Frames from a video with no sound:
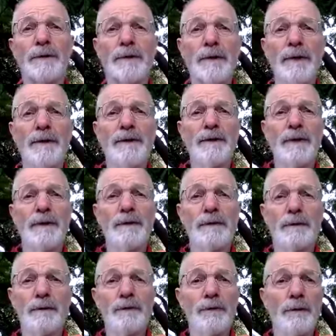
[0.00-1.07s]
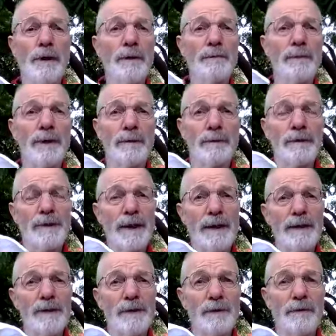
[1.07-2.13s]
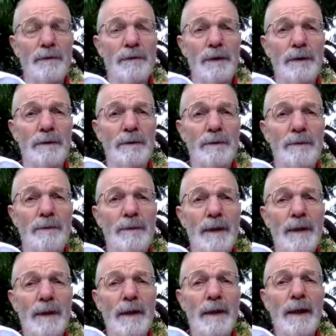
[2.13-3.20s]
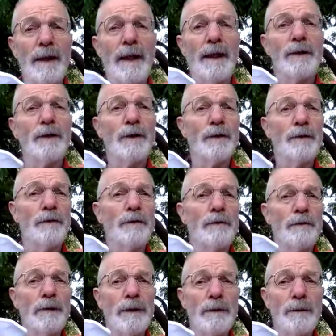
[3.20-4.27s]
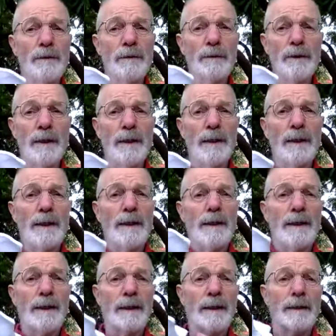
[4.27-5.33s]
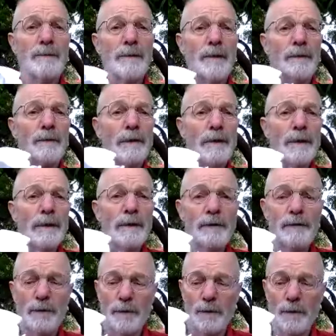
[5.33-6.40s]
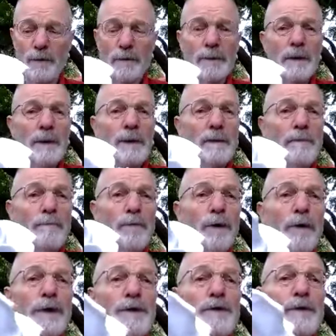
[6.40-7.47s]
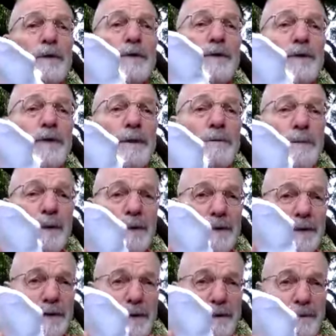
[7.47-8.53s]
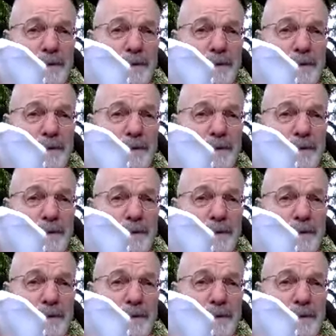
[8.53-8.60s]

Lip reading: Get a sense of your own pelvis. How does it feel? And can you feel the feeling of your poised on your sit bones?